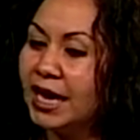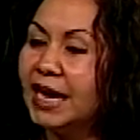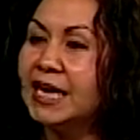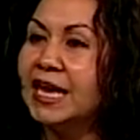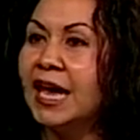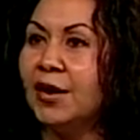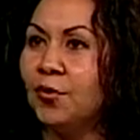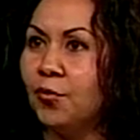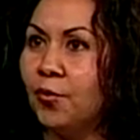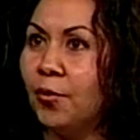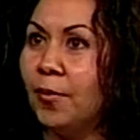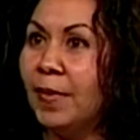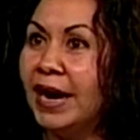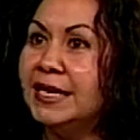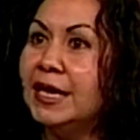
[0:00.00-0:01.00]
again,
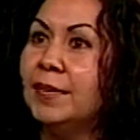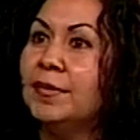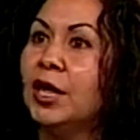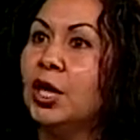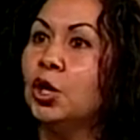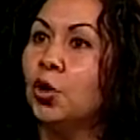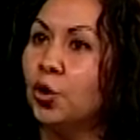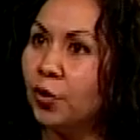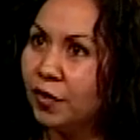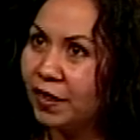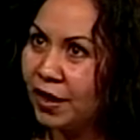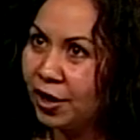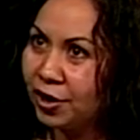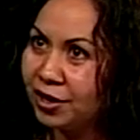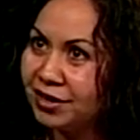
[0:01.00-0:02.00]
remind them that you're
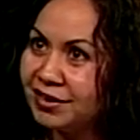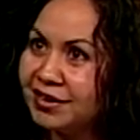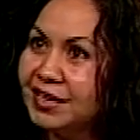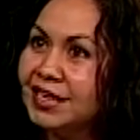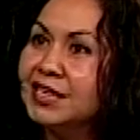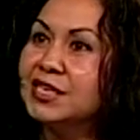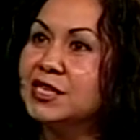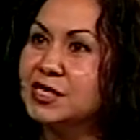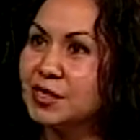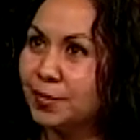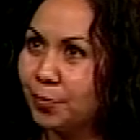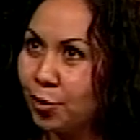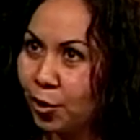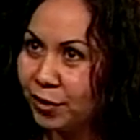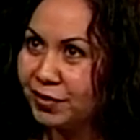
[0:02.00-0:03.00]
there to
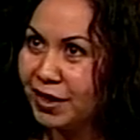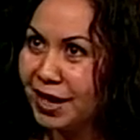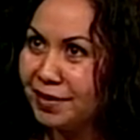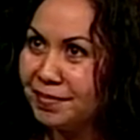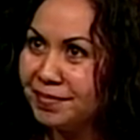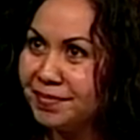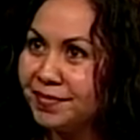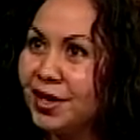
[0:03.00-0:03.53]
support them.